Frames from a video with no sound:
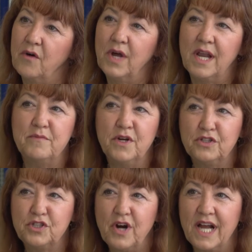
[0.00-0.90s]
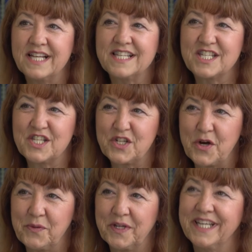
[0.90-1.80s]
Well, I'm not sure I can
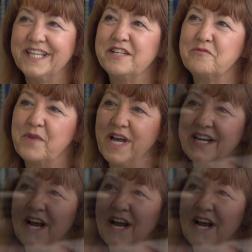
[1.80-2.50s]
stop it, but